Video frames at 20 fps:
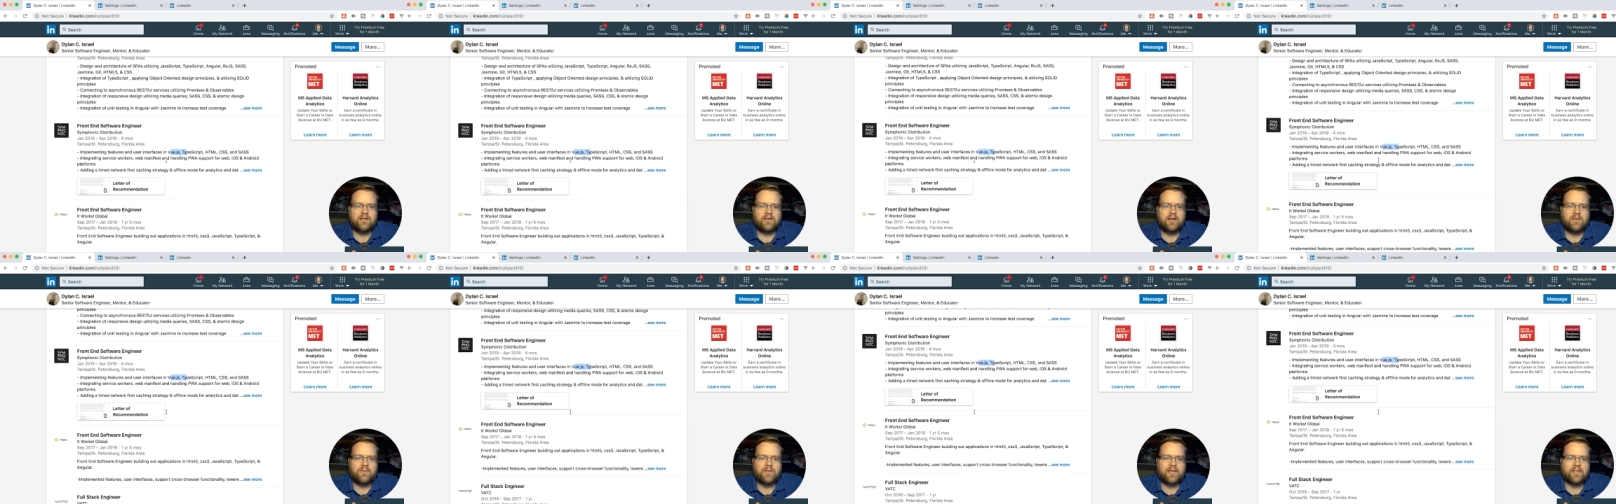
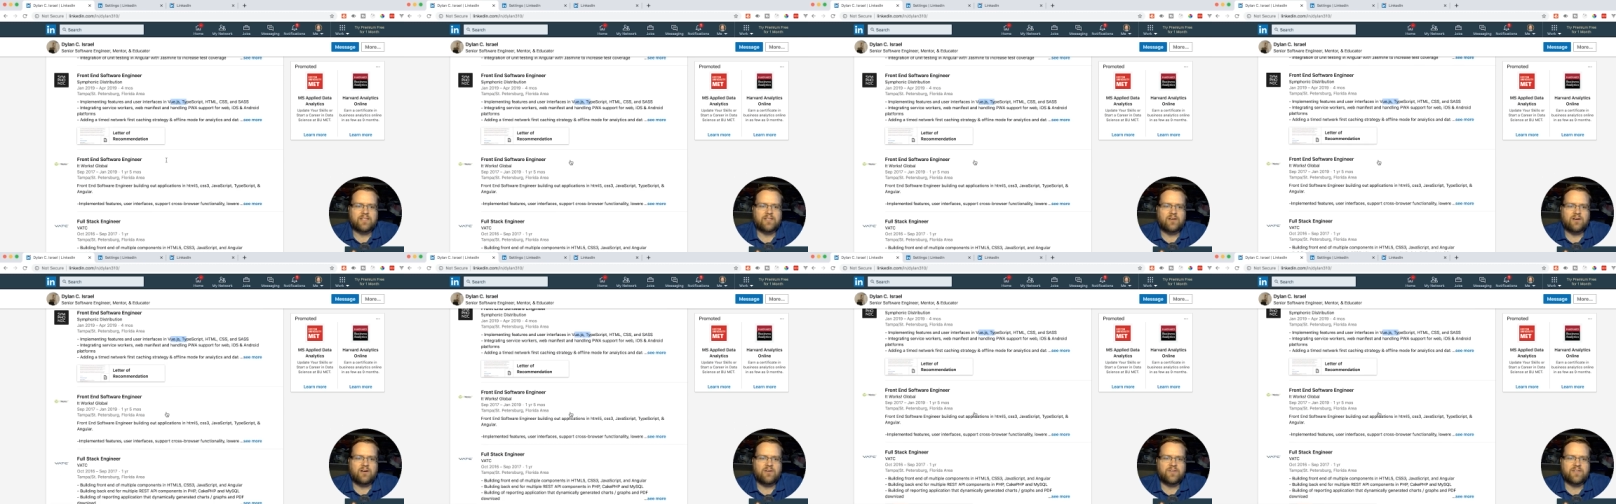I mean he has
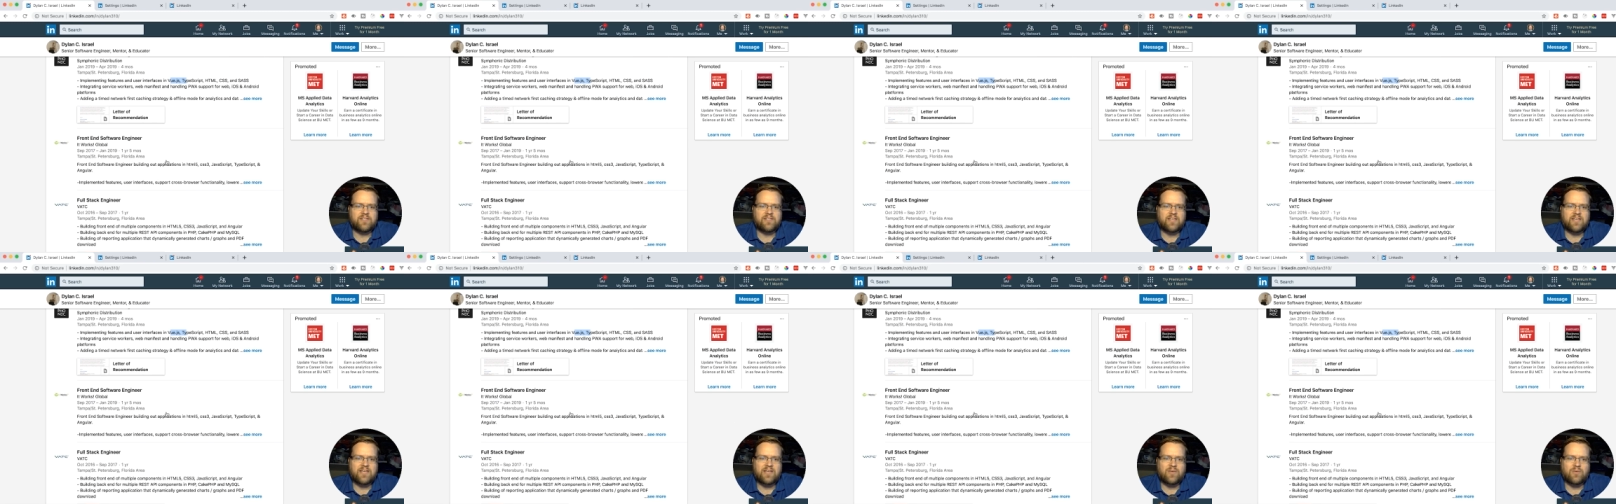all these
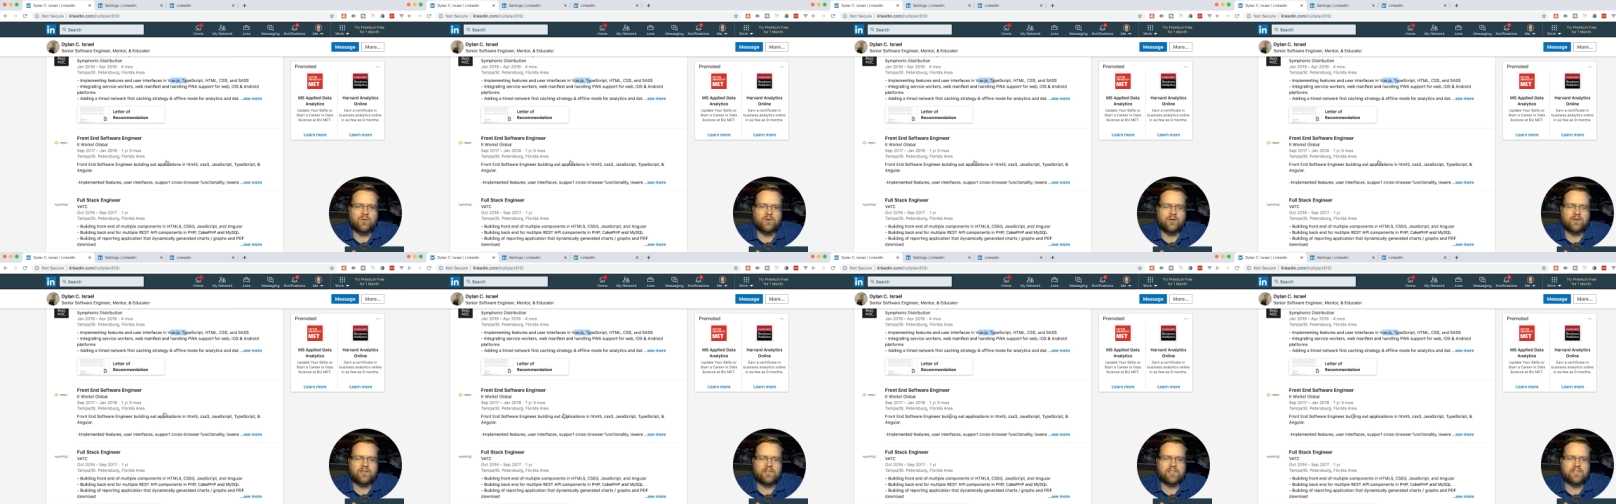
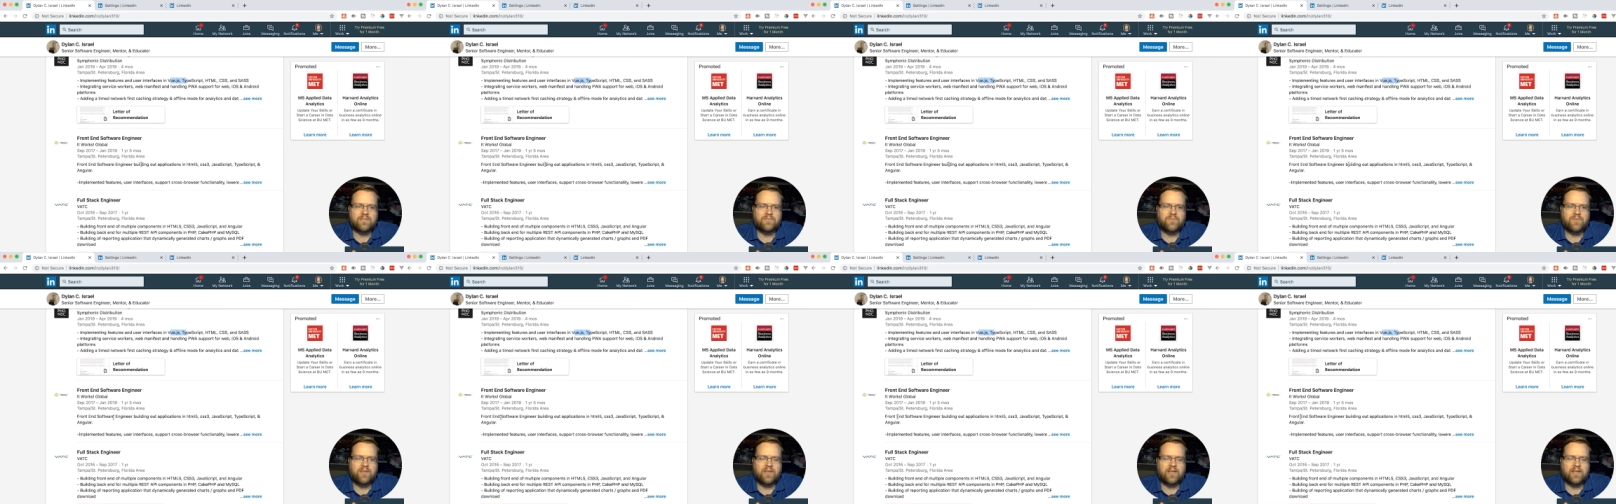keywords
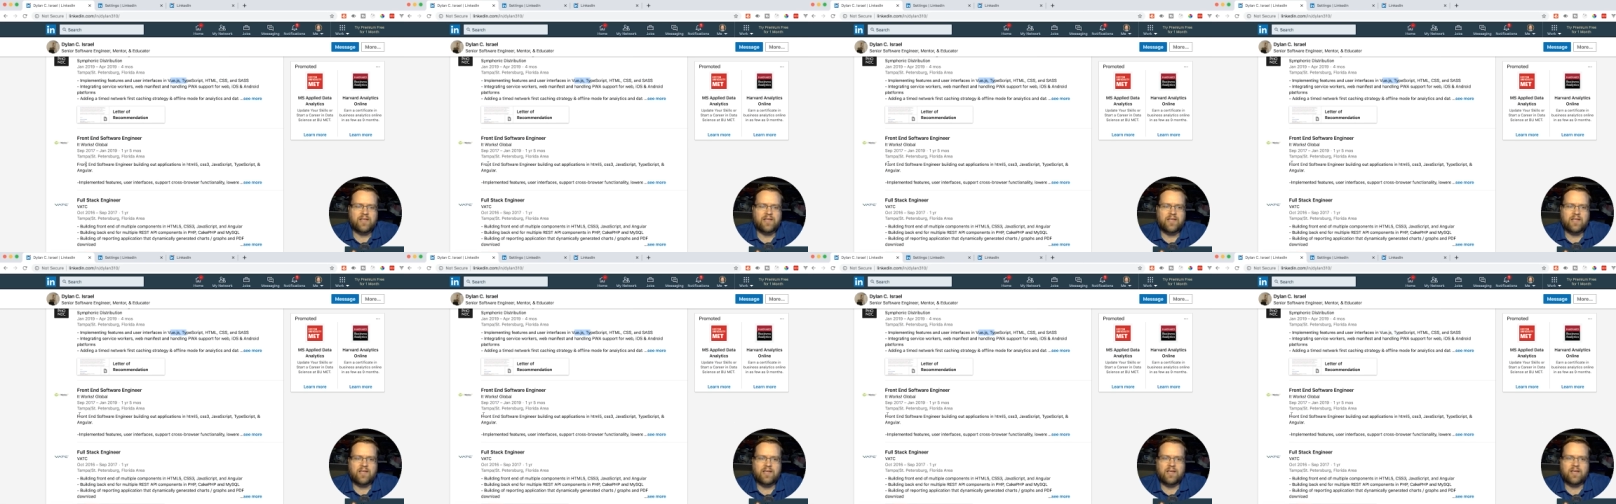in
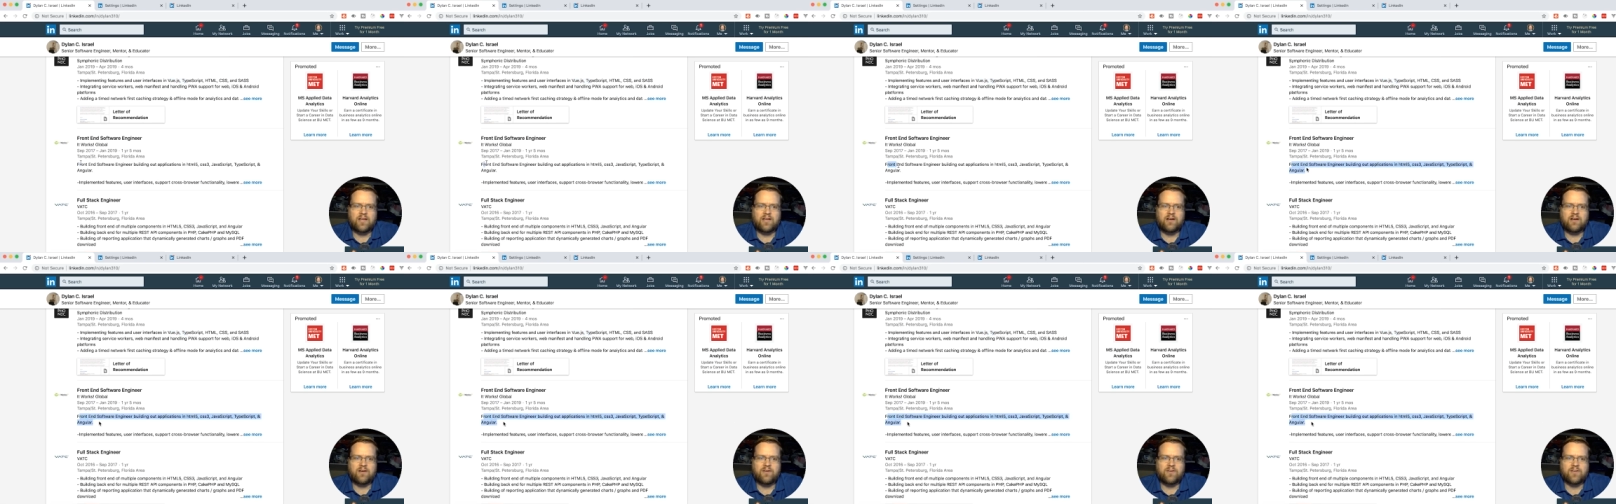in
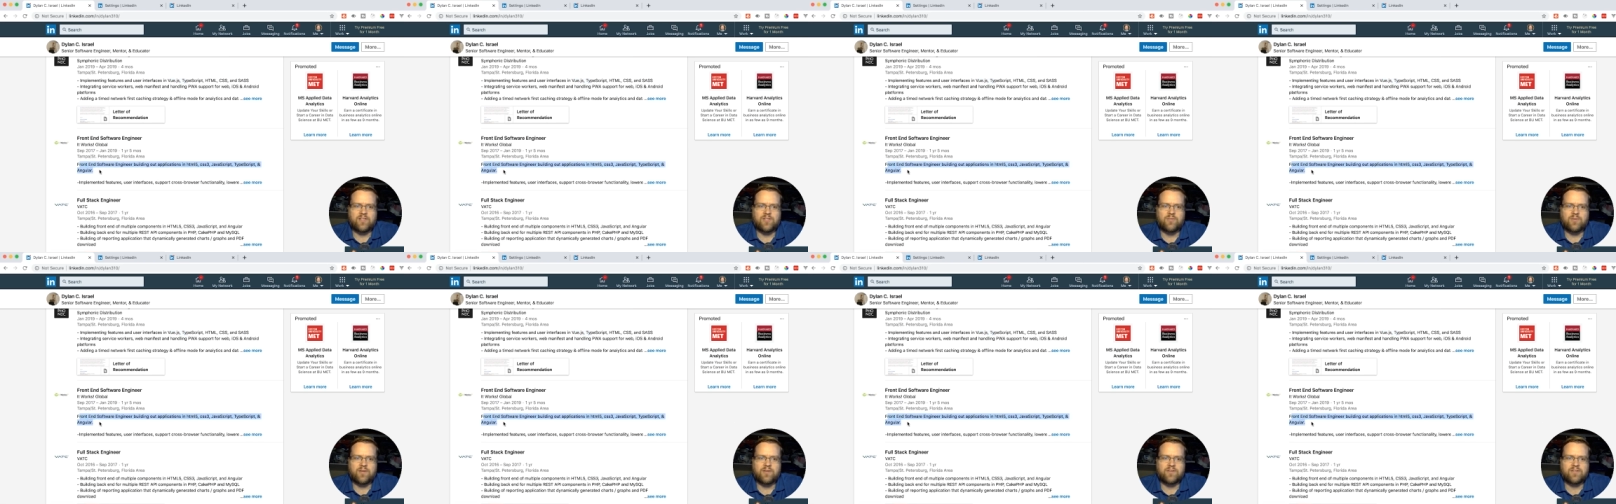uh,
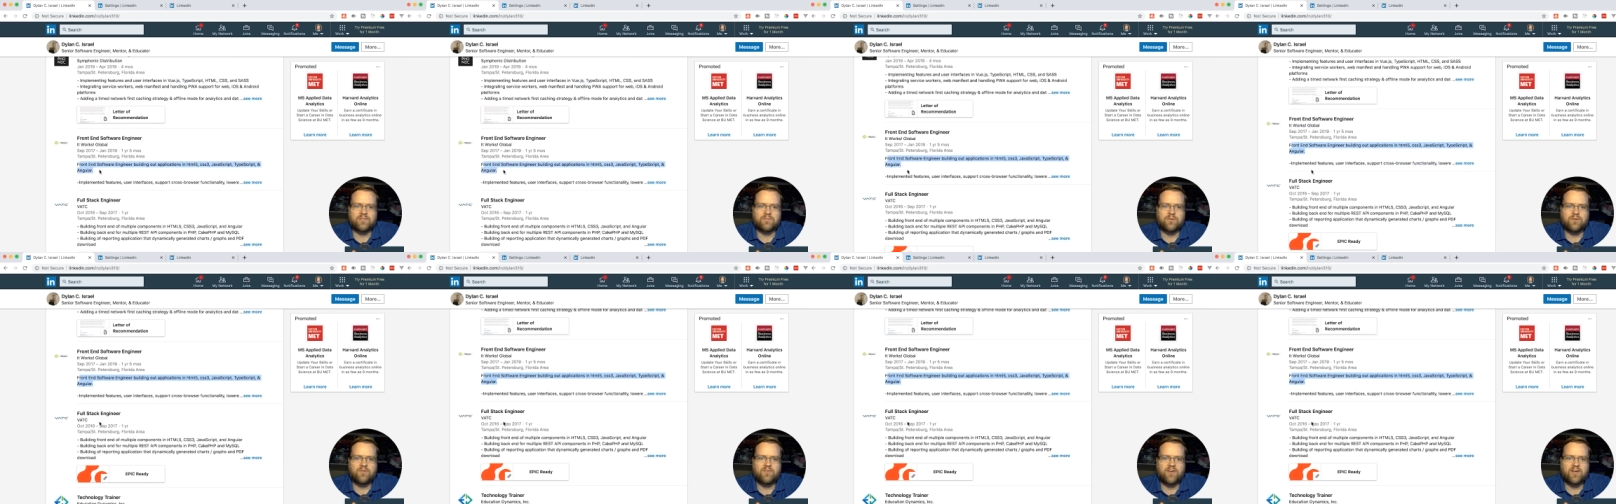each one of those
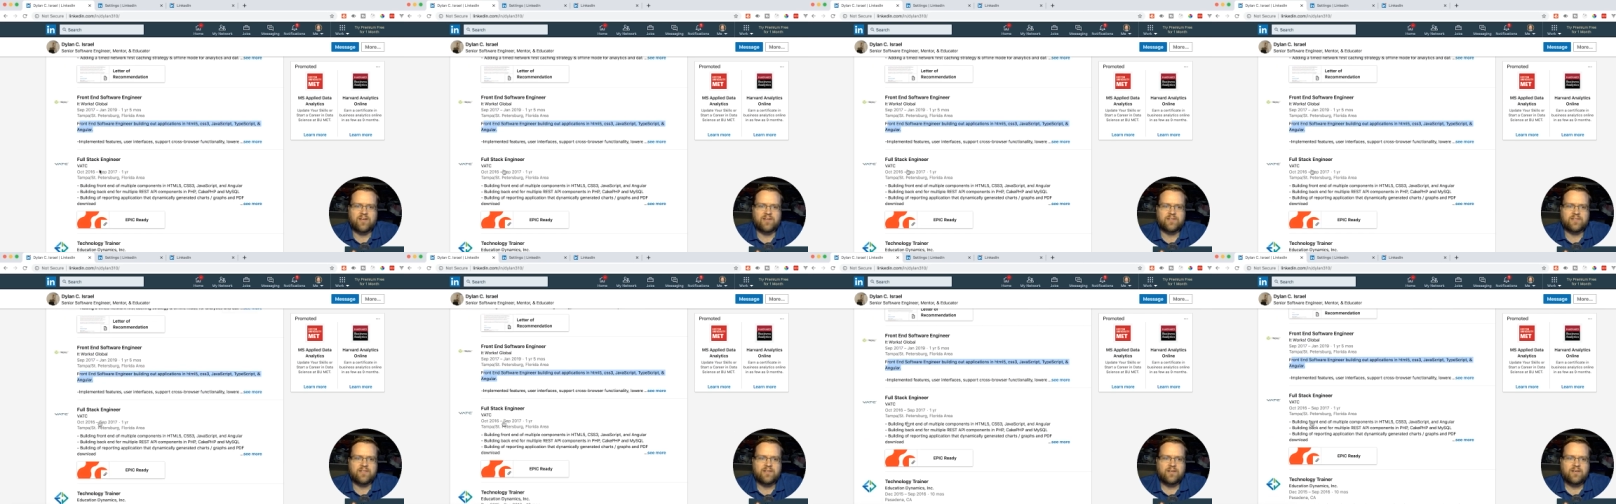
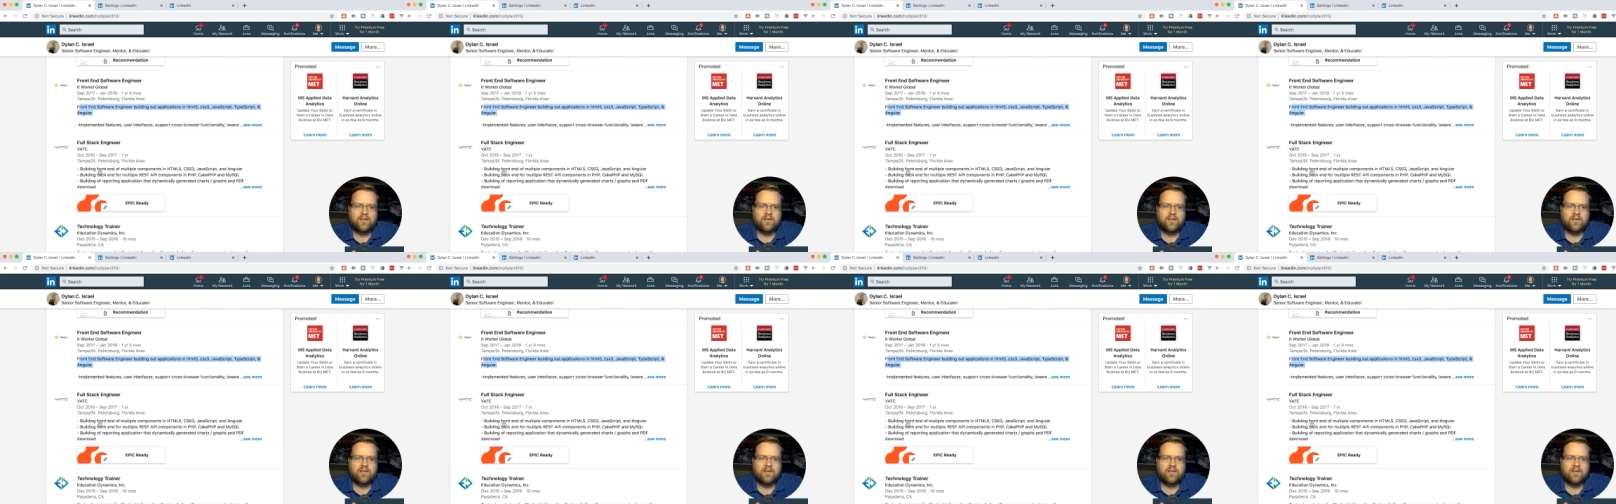profiles